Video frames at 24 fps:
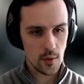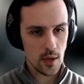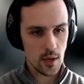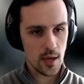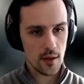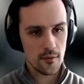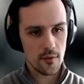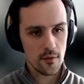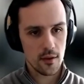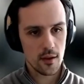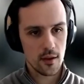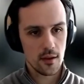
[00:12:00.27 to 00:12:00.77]
you
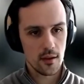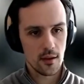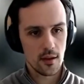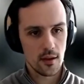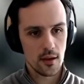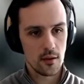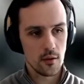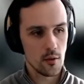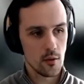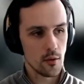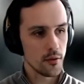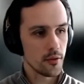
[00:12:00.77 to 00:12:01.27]
have a,
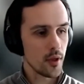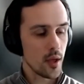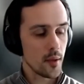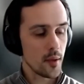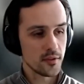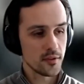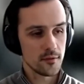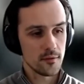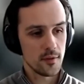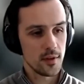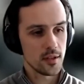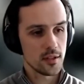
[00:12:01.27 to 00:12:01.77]
an Earth
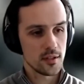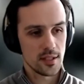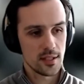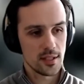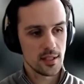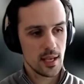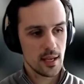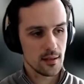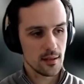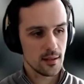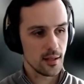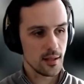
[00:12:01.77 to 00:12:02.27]
observation
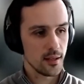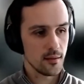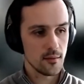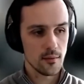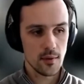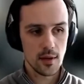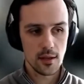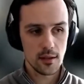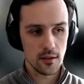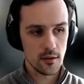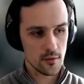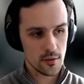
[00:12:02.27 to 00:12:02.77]
satellite,
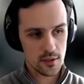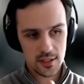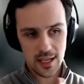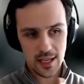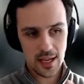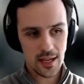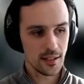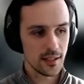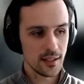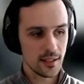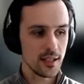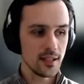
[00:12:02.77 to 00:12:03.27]
right? Your
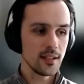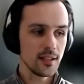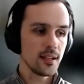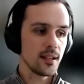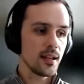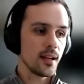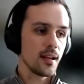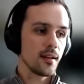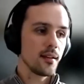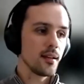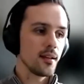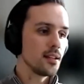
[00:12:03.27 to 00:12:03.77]
satellite,
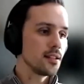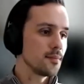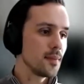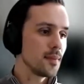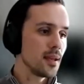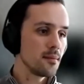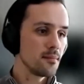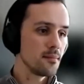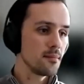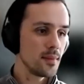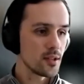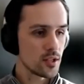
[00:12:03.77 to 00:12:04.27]
uh, its
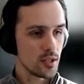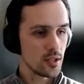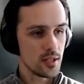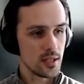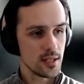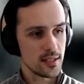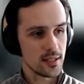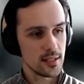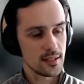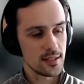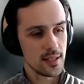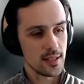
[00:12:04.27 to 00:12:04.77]
main mission
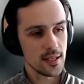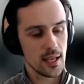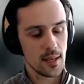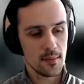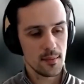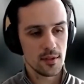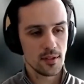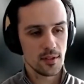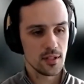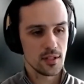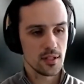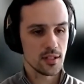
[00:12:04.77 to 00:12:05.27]
is to take
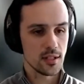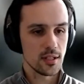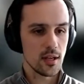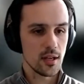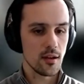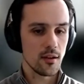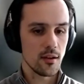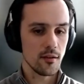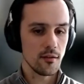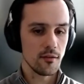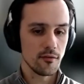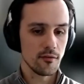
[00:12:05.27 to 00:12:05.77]
images
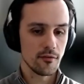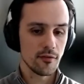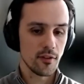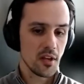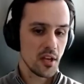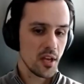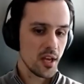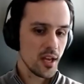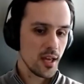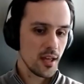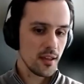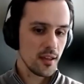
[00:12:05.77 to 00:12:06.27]
of
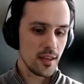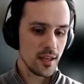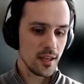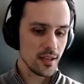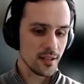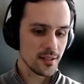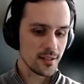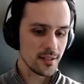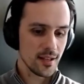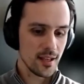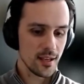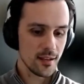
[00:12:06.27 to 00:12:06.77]

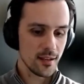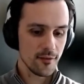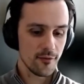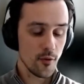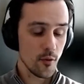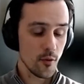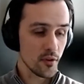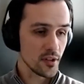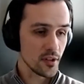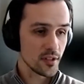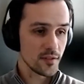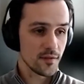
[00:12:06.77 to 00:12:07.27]
things like
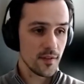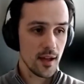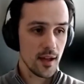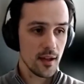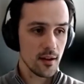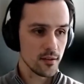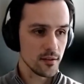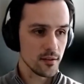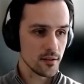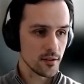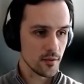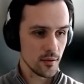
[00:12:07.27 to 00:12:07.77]
forest
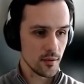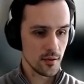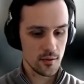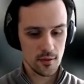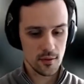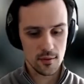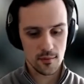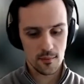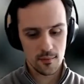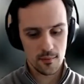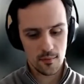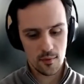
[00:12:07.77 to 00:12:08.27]
fires
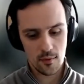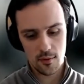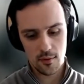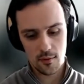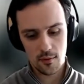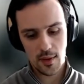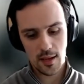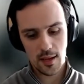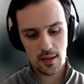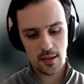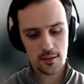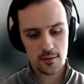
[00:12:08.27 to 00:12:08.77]
or
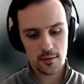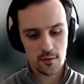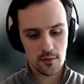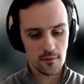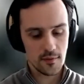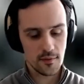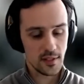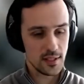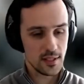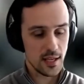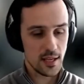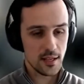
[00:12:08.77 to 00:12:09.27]
or any sort
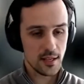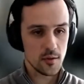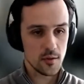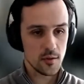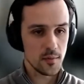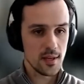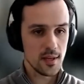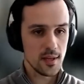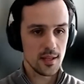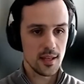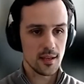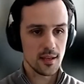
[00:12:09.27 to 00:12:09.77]
of disaster,
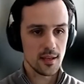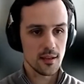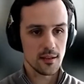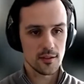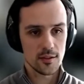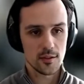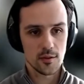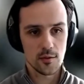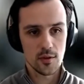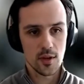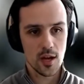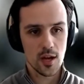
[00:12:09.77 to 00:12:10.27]
be it like a
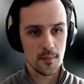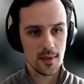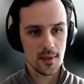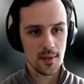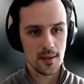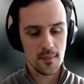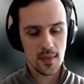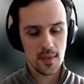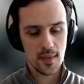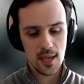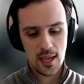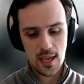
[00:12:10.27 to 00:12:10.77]

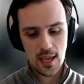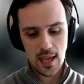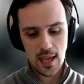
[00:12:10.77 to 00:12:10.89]
tsunami.